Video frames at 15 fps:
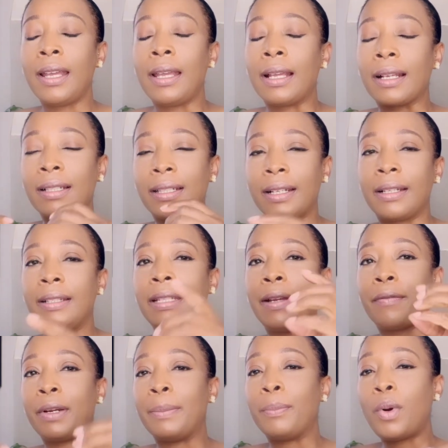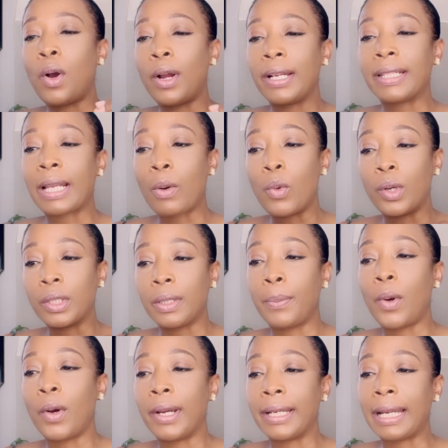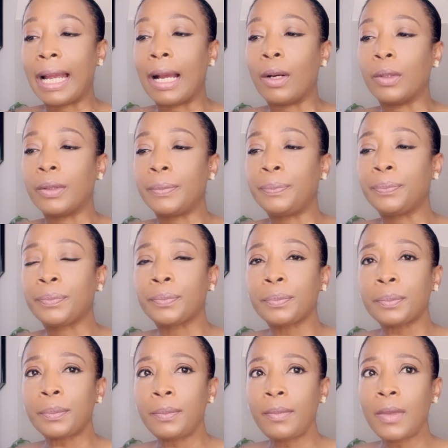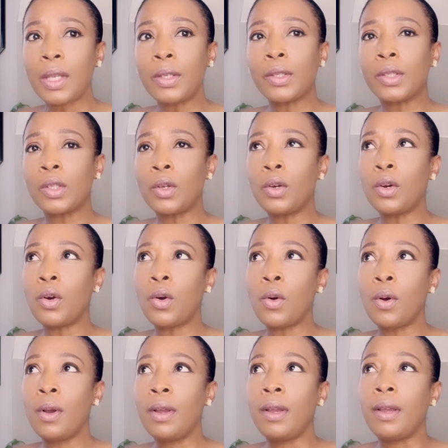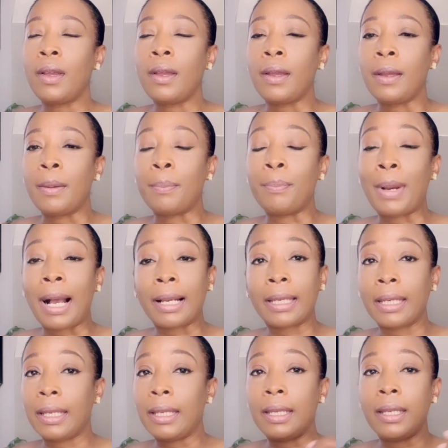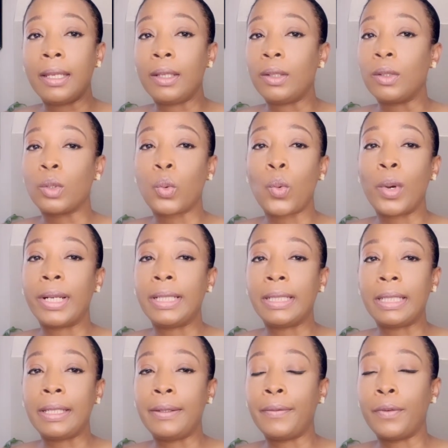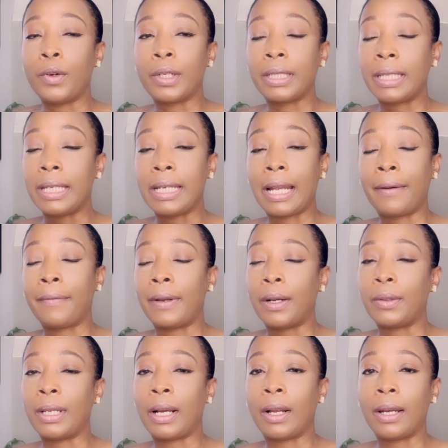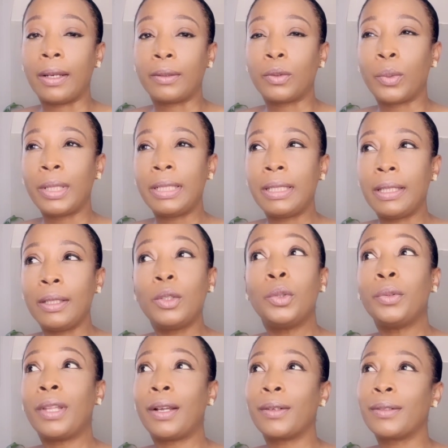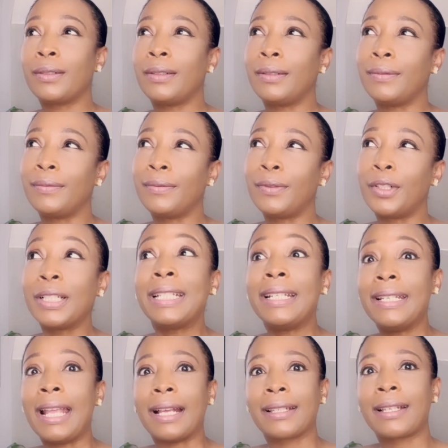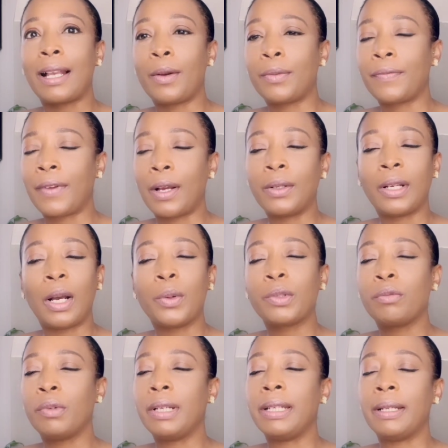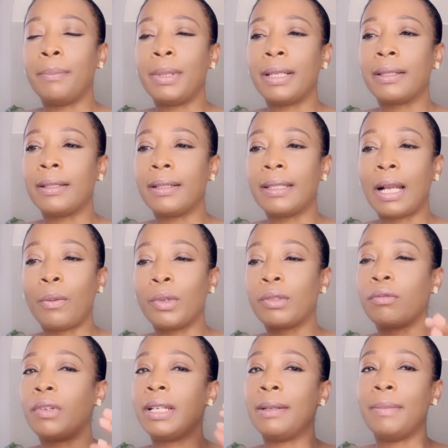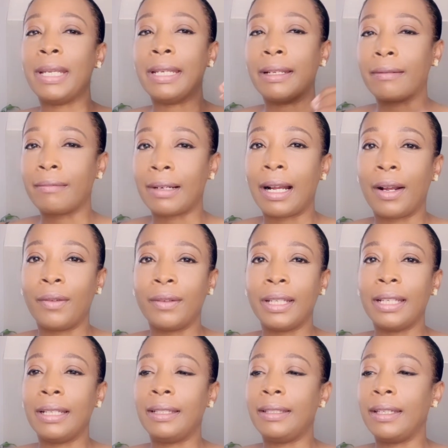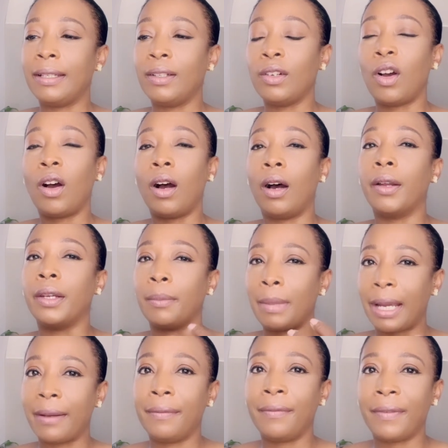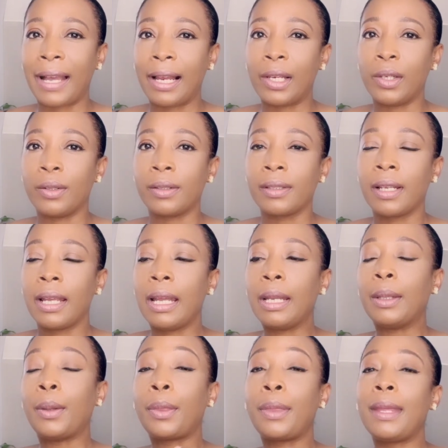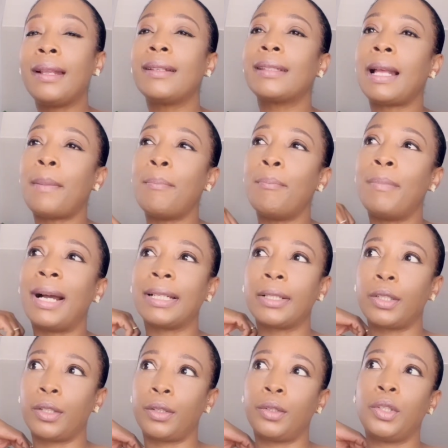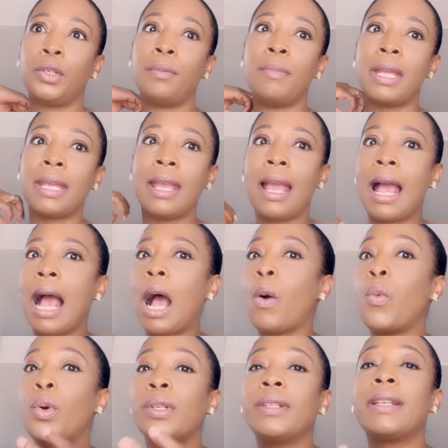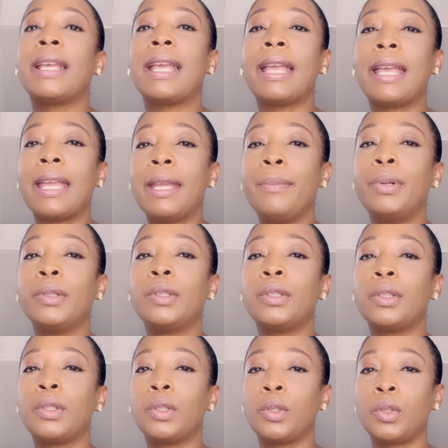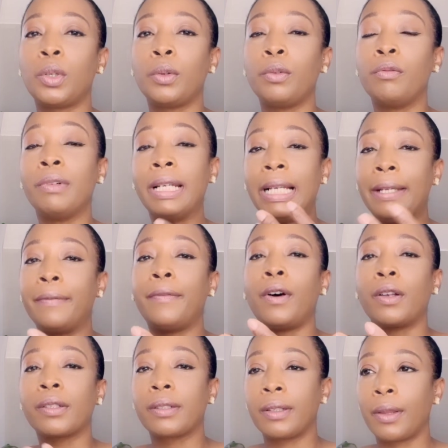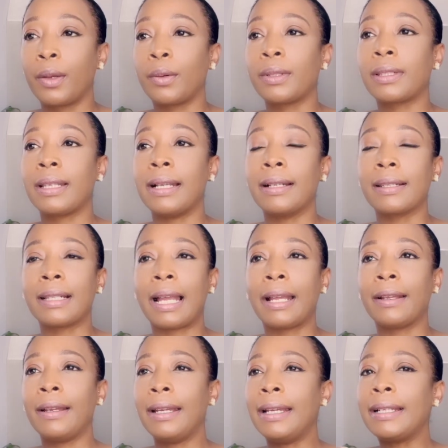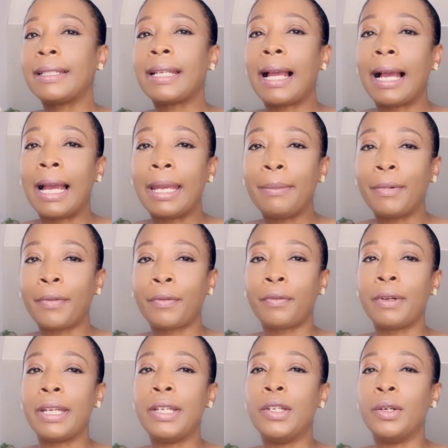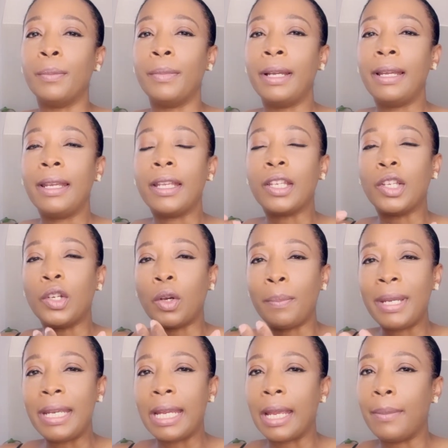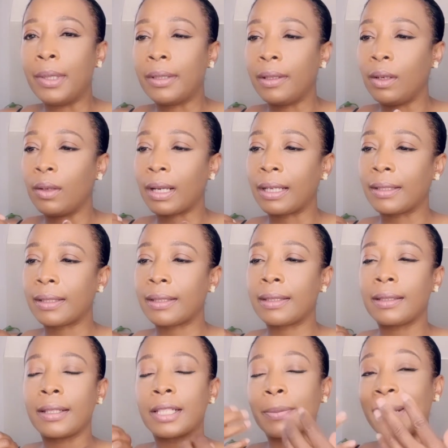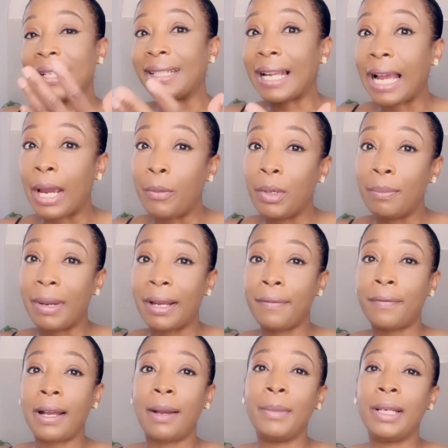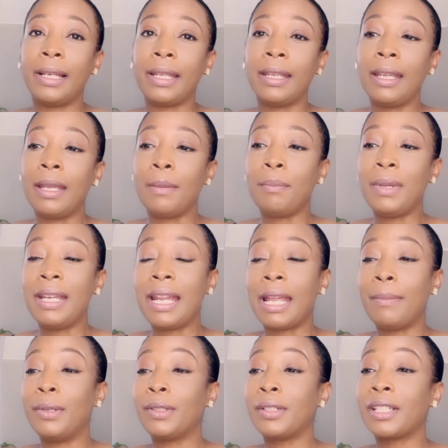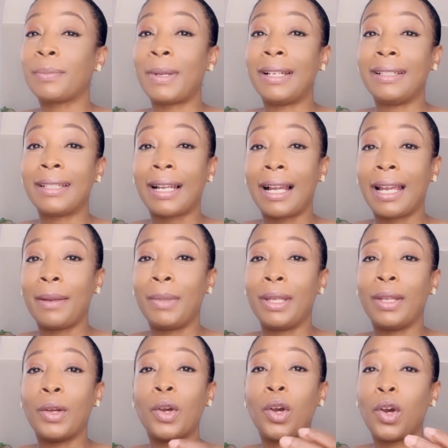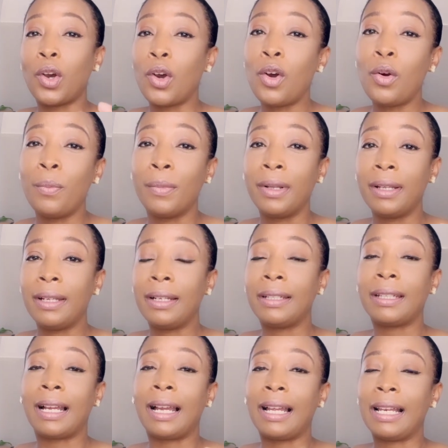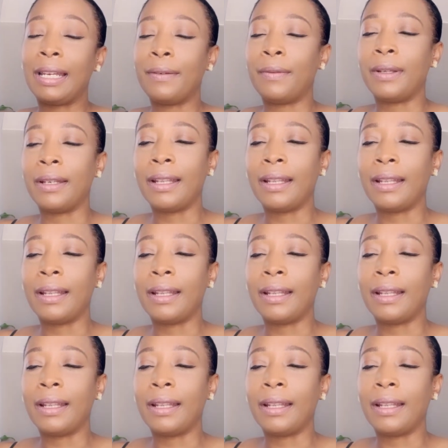because there's different points I want to point out. So back in 2014, I found out 2014, yes, I found out I was running a business that was running me in the ground. It didn't honor my values, the things that matter to me. I wasn't able to really foster those things like time, freedom, being able to spend time with my family, being able to spend time in the home that I live in.